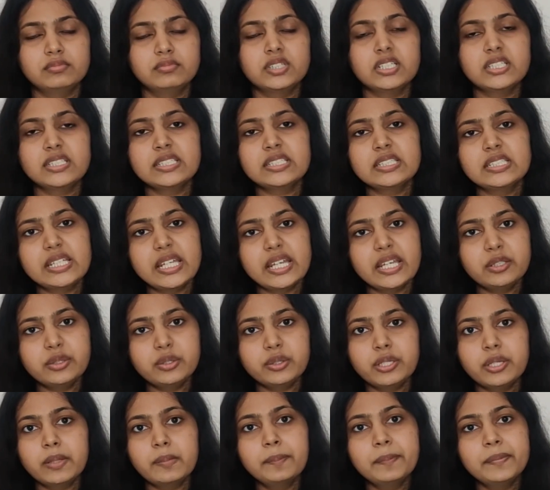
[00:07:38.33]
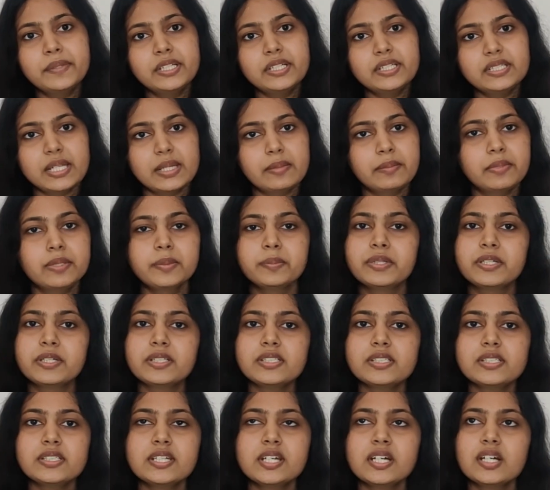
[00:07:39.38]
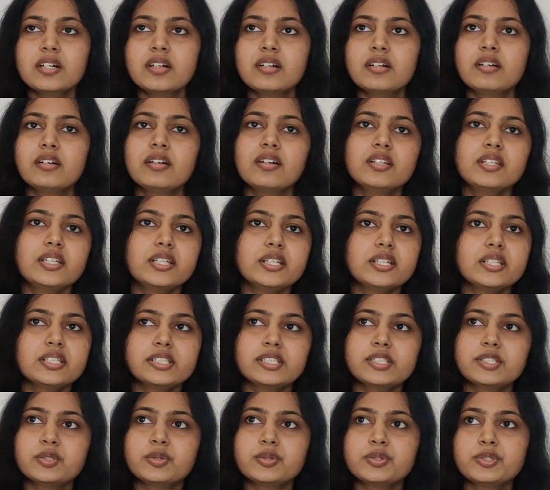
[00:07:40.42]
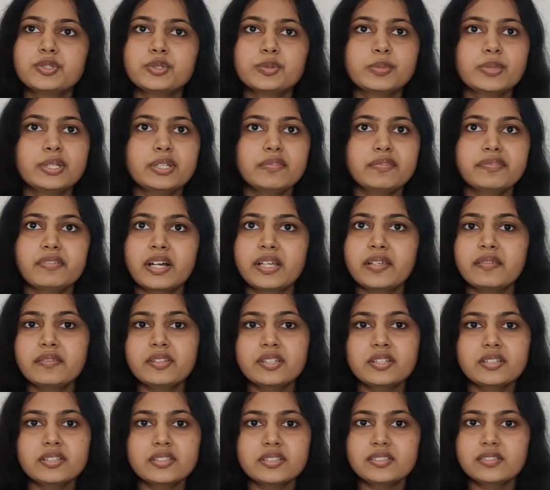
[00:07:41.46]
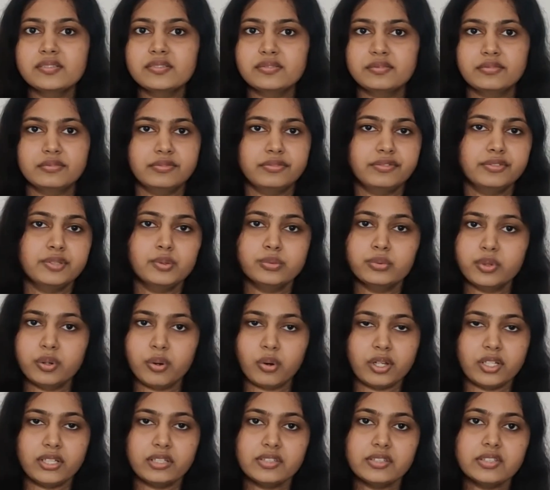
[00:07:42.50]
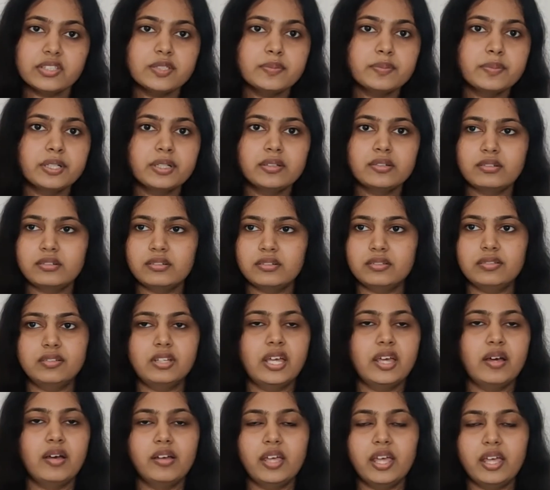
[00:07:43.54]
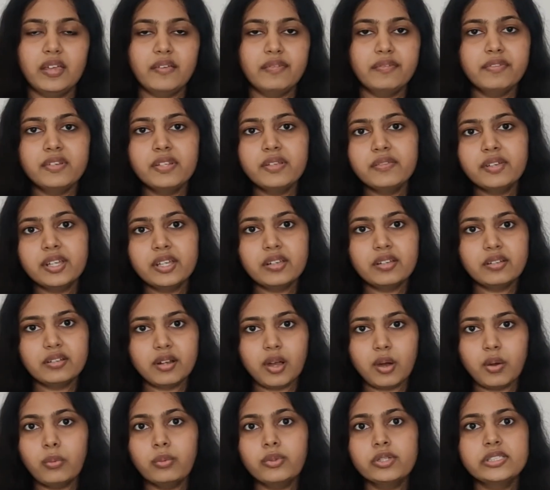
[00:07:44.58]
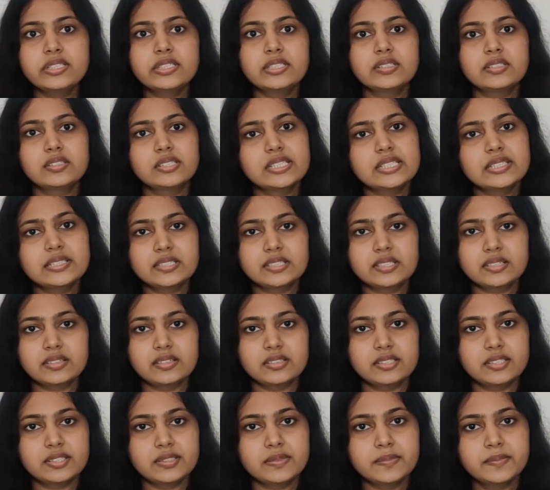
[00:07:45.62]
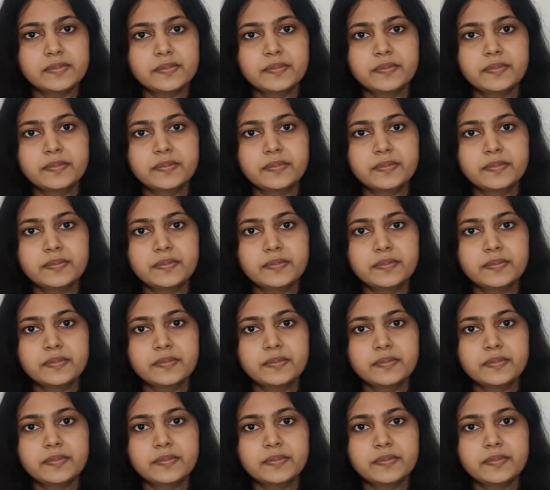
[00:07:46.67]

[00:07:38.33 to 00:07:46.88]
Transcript: does it take to complete MBBS? Earlier it used to be 5 years in few colleges, but everywhere now it's 6 years.